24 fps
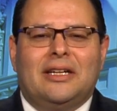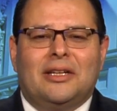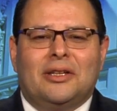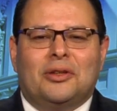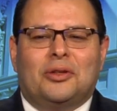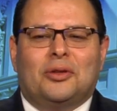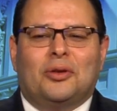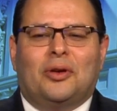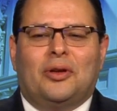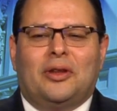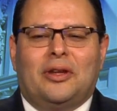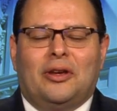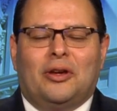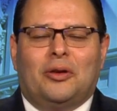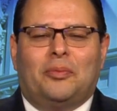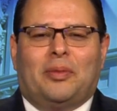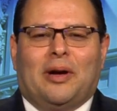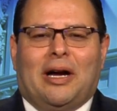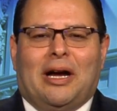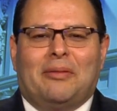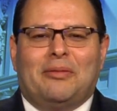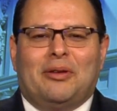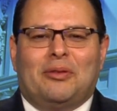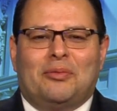During the
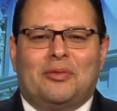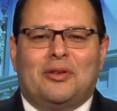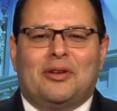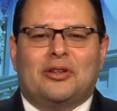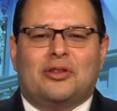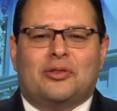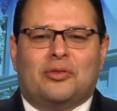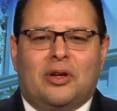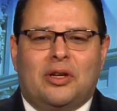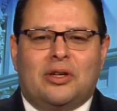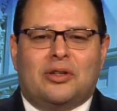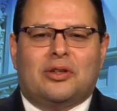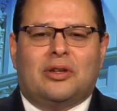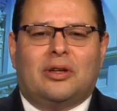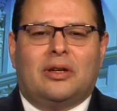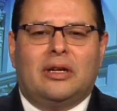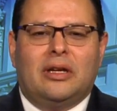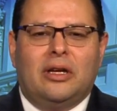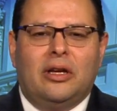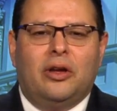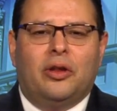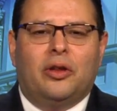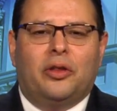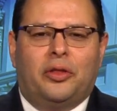Obama administration,
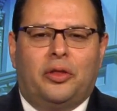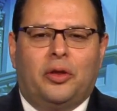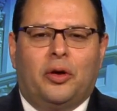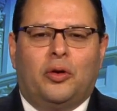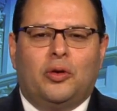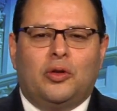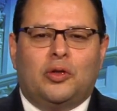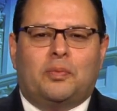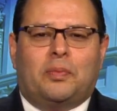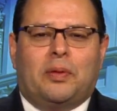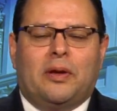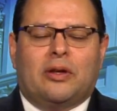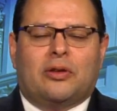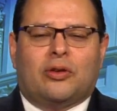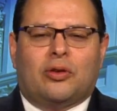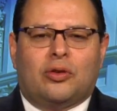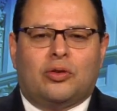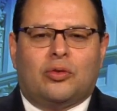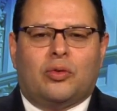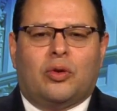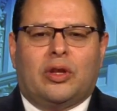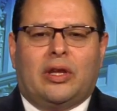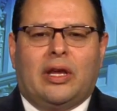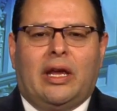those
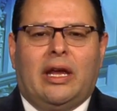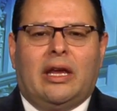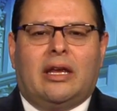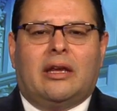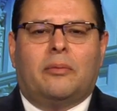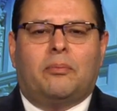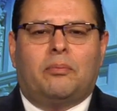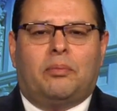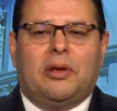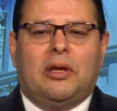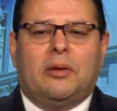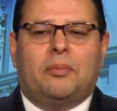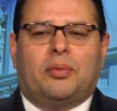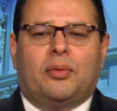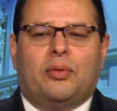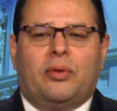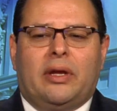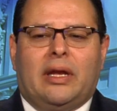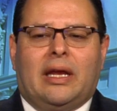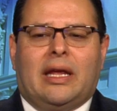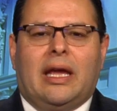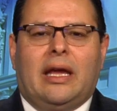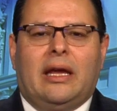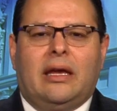pictures were taken, people
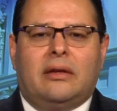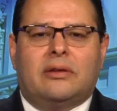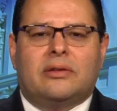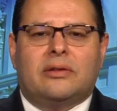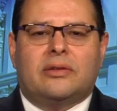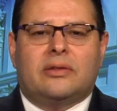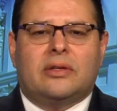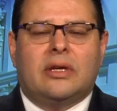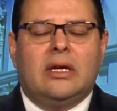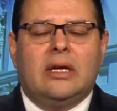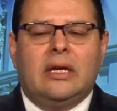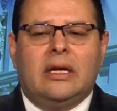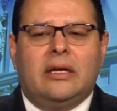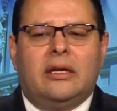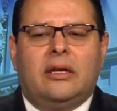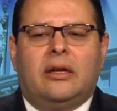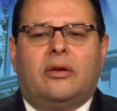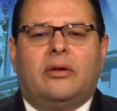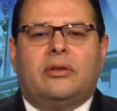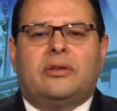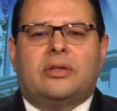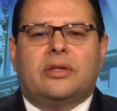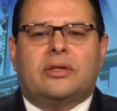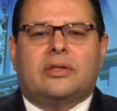in cages.
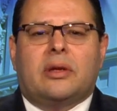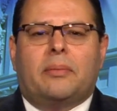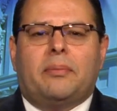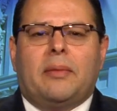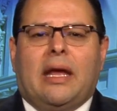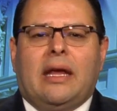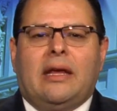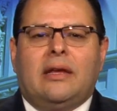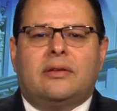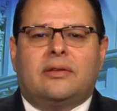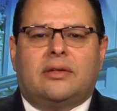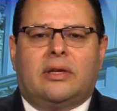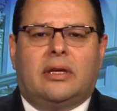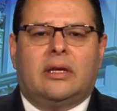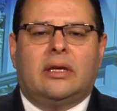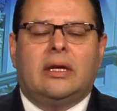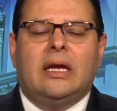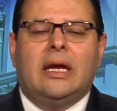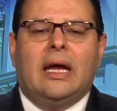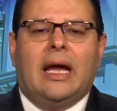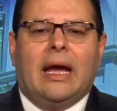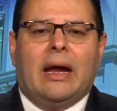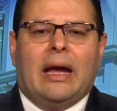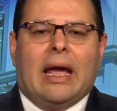It's just amazing
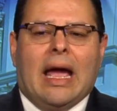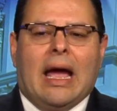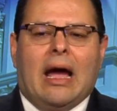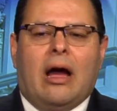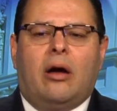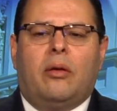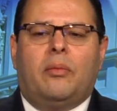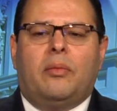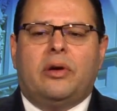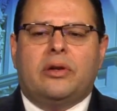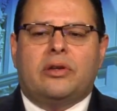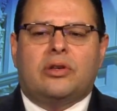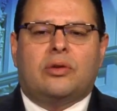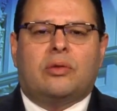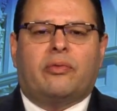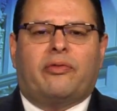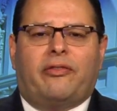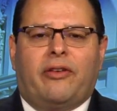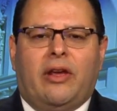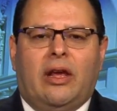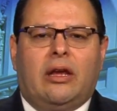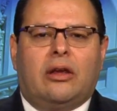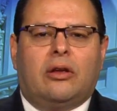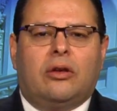how much
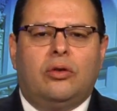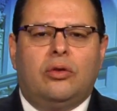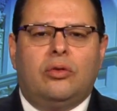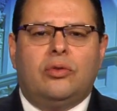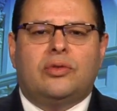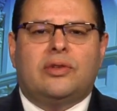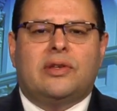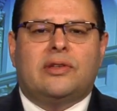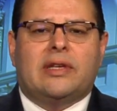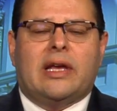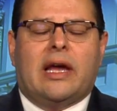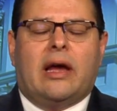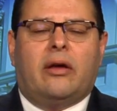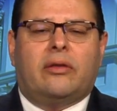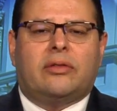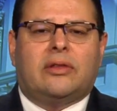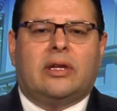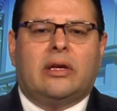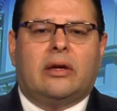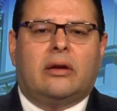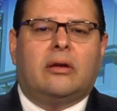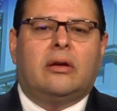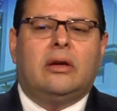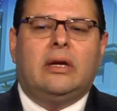fake news is out
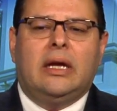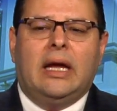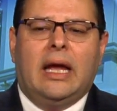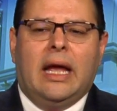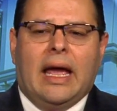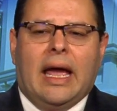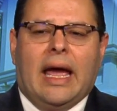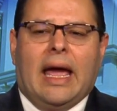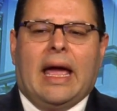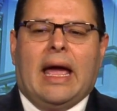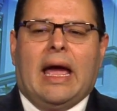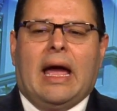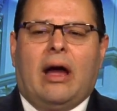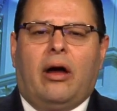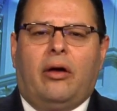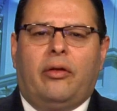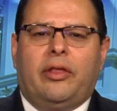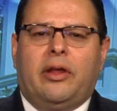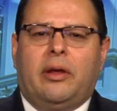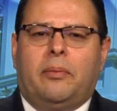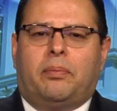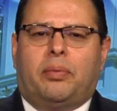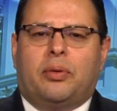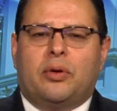there, how
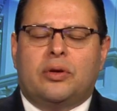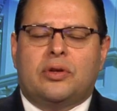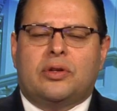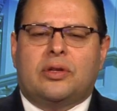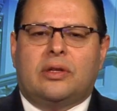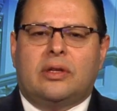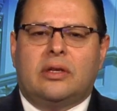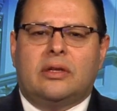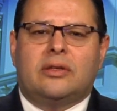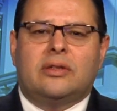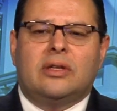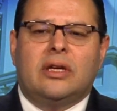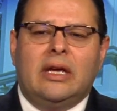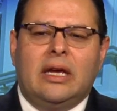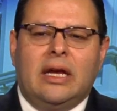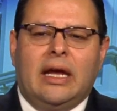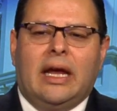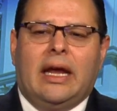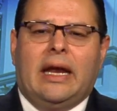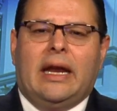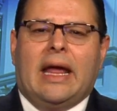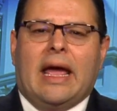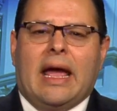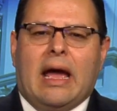they push this,
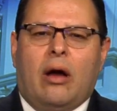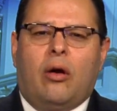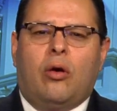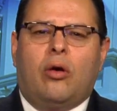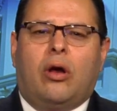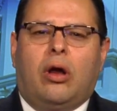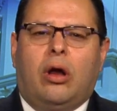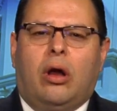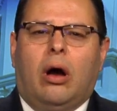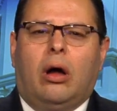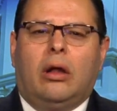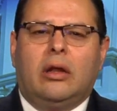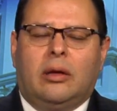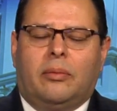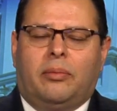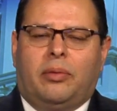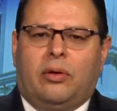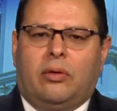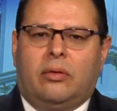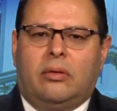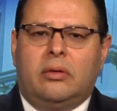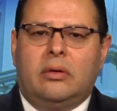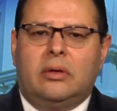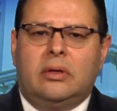and how
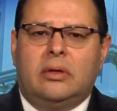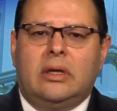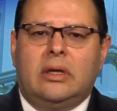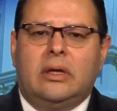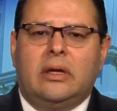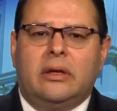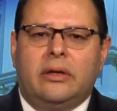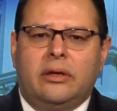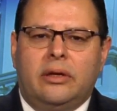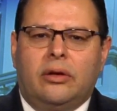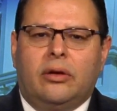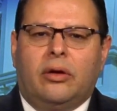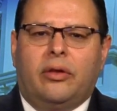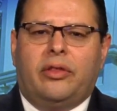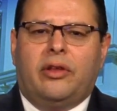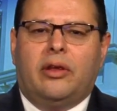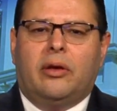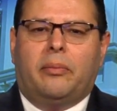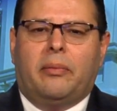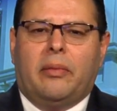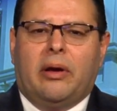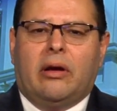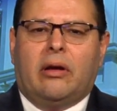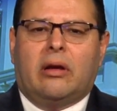gullible, the
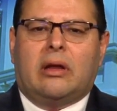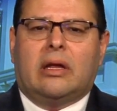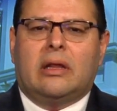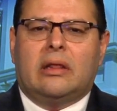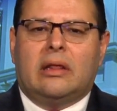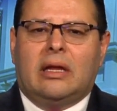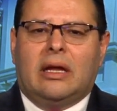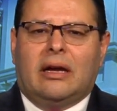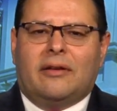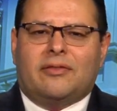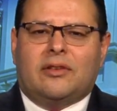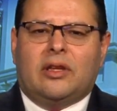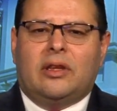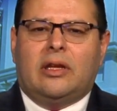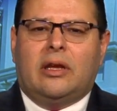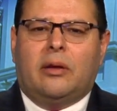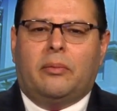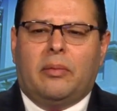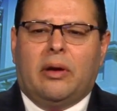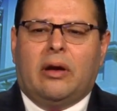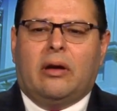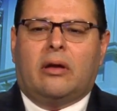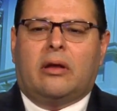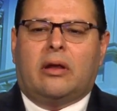American left and the
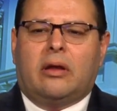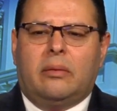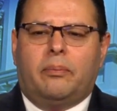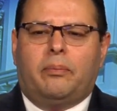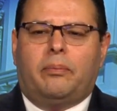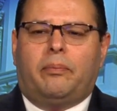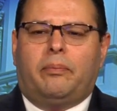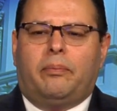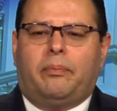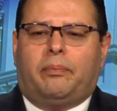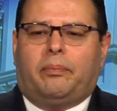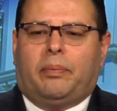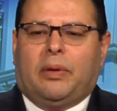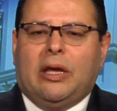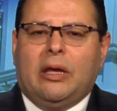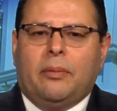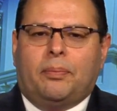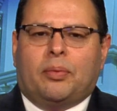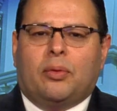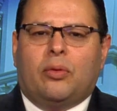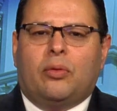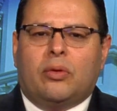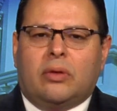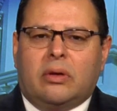American
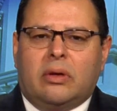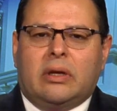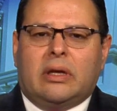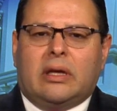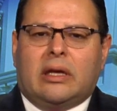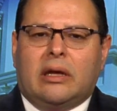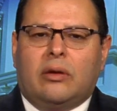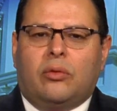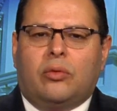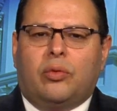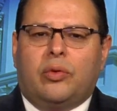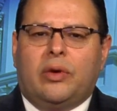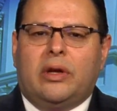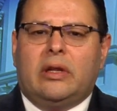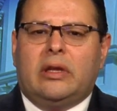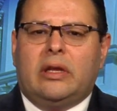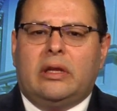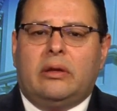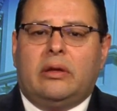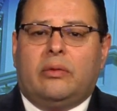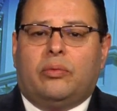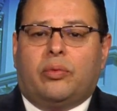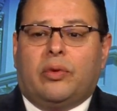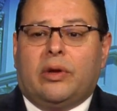people can
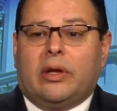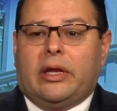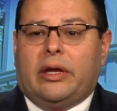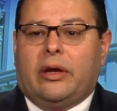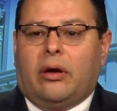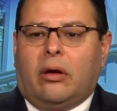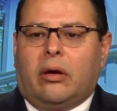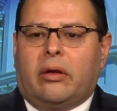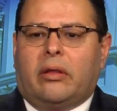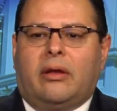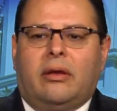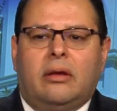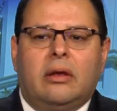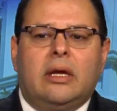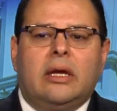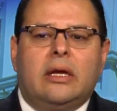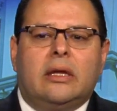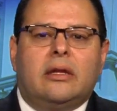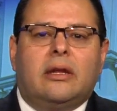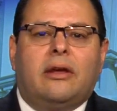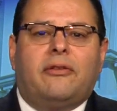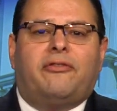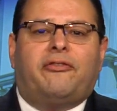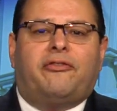really are.
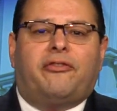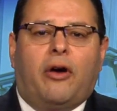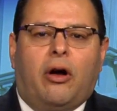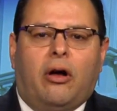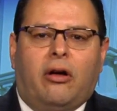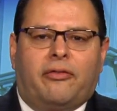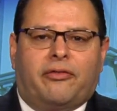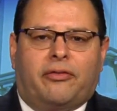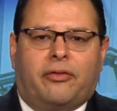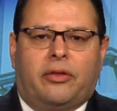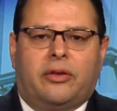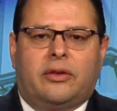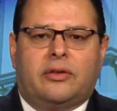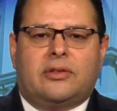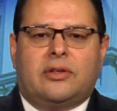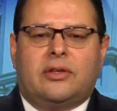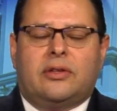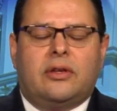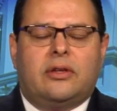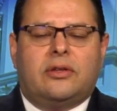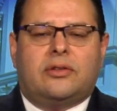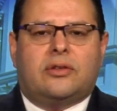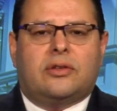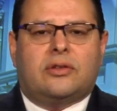They fall for this.
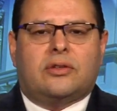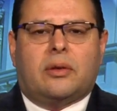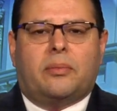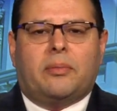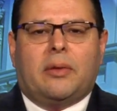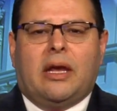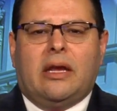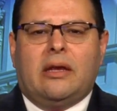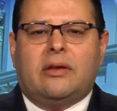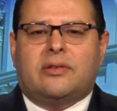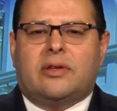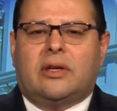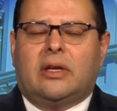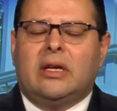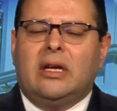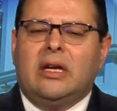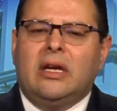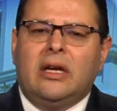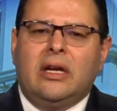It's just amazing.